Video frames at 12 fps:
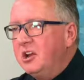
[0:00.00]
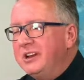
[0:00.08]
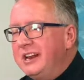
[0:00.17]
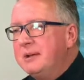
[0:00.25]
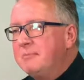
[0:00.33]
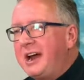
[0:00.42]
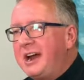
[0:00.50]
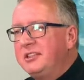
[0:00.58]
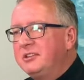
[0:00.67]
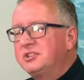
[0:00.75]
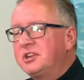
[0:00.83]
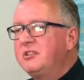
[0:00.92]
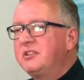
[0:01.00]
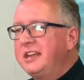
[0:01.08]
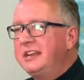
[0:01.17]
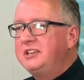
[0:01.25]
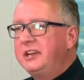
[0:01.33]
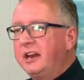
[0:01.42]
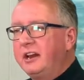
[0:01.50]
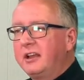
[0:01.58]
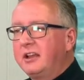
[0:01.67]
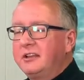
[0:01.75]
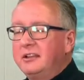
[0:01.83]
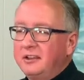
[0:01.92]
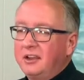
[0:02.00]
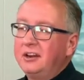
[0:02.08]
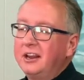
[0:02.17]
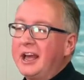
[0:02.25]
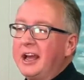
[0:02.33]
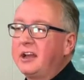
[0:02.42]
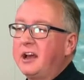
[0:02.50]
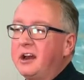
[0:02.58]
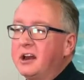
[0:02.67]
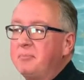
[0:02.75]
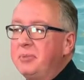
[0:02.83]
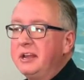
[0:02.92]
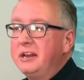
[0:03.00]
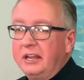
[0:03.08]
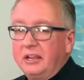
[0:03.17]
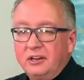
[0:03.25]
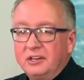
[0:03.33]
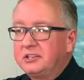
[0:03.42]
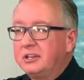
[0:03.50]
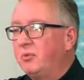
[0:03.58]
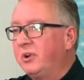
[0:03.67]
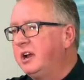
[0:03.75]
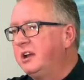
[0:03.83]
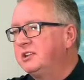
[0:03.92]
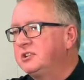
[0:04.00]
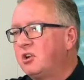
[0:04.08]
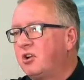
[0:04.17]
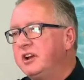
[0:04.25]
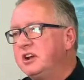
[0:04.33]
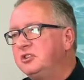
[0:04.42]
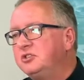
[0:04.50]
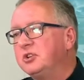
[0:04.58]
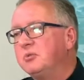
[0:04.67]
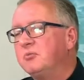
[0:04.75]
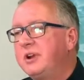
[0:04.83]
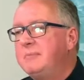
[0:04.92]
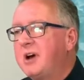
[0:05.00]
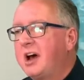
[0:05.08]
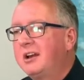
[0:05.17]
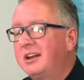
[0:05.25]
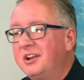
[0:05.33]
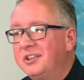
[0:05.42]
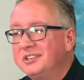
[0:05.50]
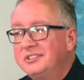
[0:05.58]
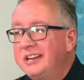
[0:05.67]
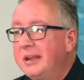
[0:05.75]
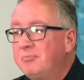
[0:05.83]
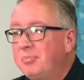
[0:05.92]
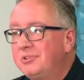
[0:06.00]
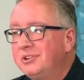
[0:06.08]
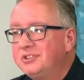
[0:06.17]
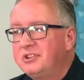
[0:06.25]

You know, Nehemiah, there's other things he could have could have got caught up in. He could have said, well, let's go over here and do some remodeling on this temple.